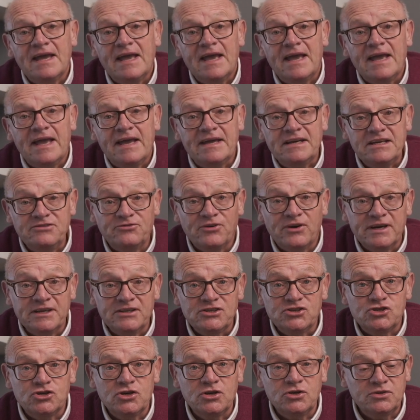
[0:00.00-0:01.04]
Any fine
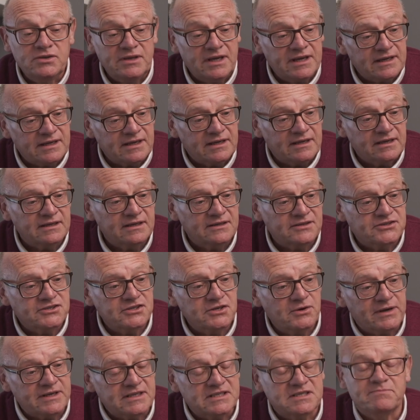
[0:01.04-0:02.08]
tuning to
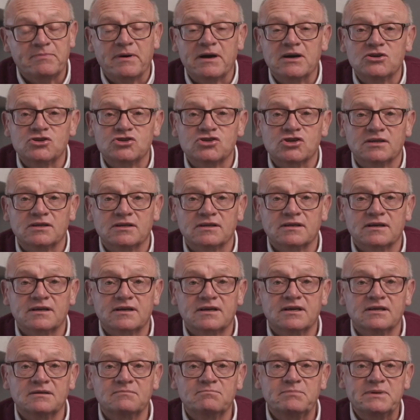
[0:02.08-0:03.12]
exposure
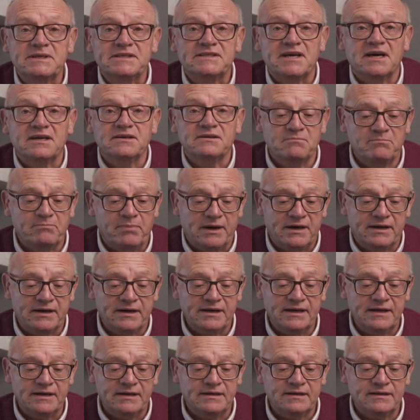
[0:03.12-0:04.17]
can be done
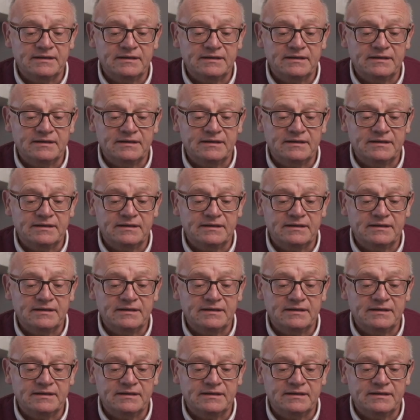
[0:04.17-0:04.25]
by